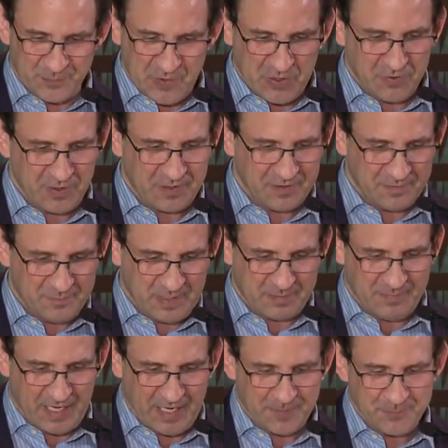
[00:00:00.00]
Newton, Big
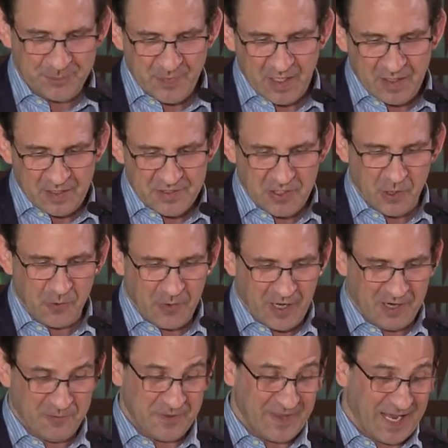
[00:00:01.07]
Bang. So,
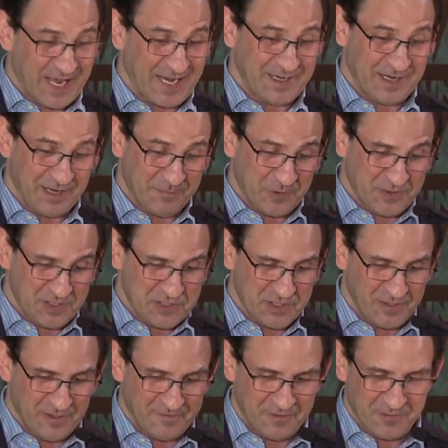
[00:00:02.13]
uh, with that, I'm going to
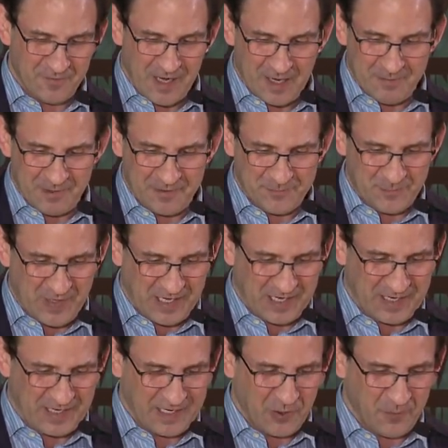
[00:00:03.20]
turn it over to Robbert,
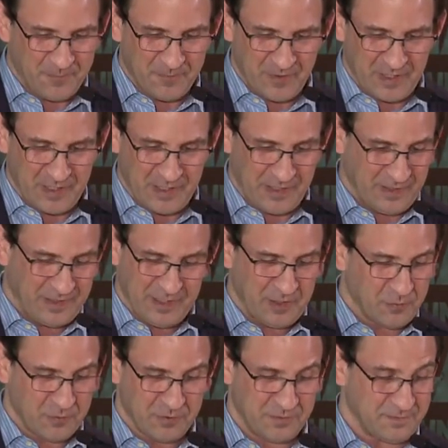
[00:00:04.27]
and I hopefully he
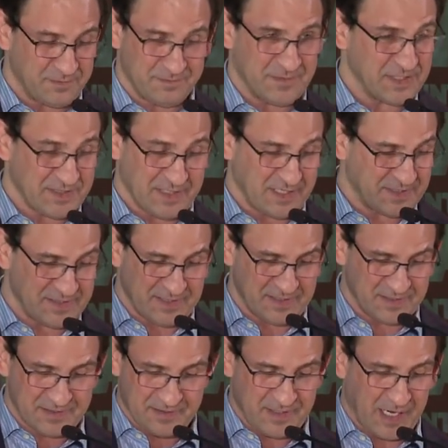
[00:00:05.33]
will discuss
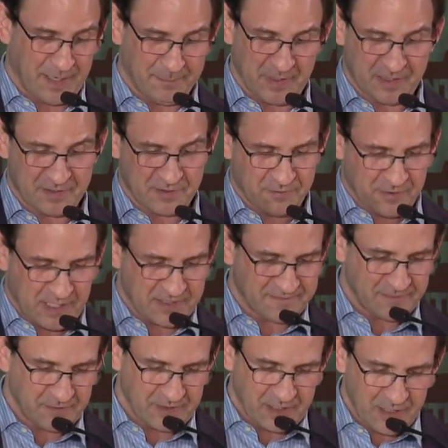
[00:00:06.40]
these topics
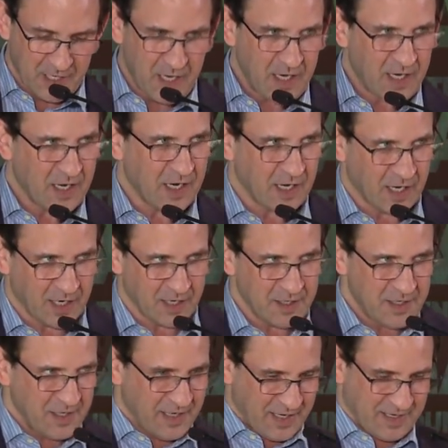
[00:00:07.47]
gracefully uh,
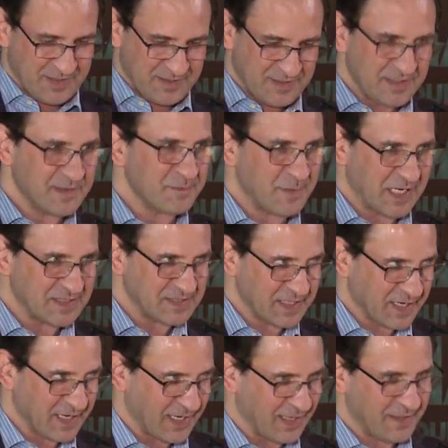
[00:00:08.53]
as best he
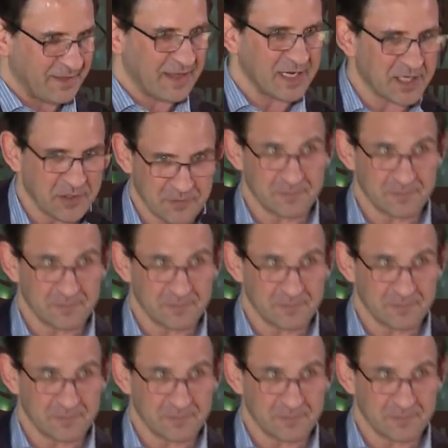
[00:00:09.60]
can. Thank you.